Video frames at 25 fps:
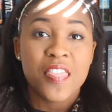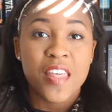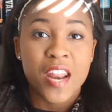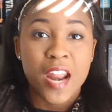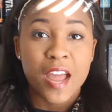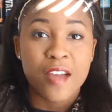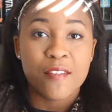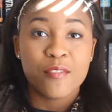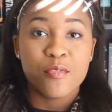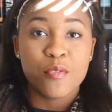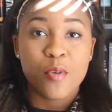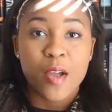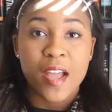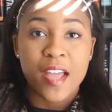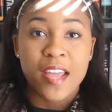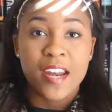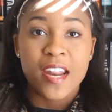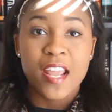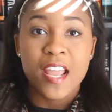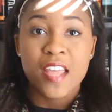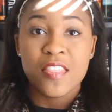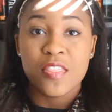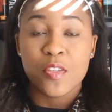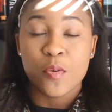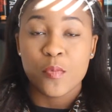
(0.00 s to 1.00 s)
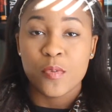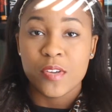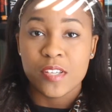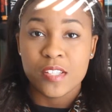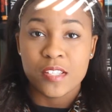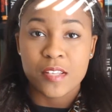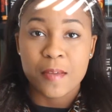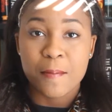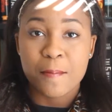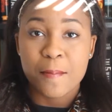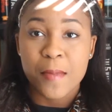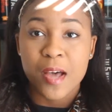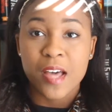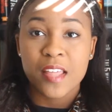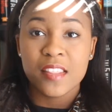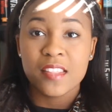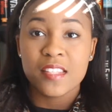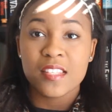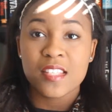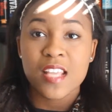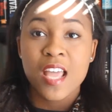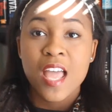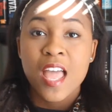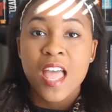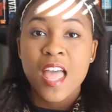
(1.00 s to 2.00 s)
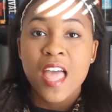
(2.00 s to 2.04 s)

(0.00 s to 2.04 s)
I've read in the recent months,